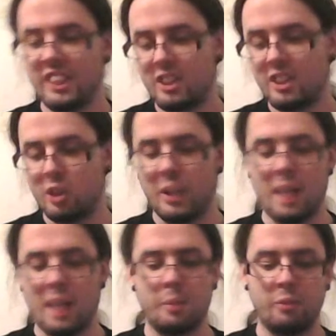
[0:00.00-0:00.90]
So what
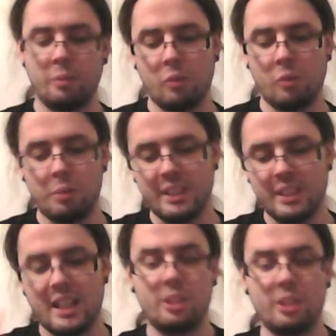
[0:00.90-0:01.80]
happened? What must
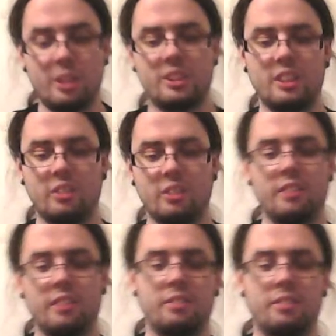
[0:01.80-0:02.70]
have happened is when
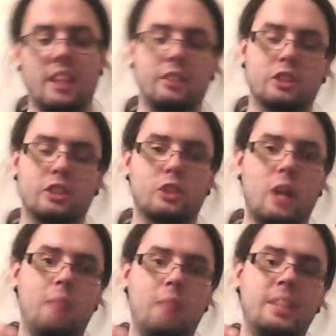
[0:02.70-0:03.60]
the flywheels
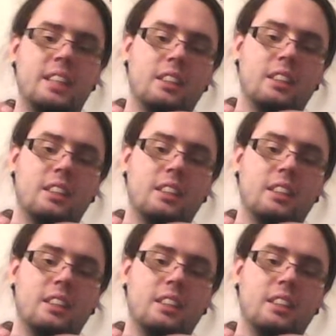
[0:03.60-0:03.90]
grabbed it,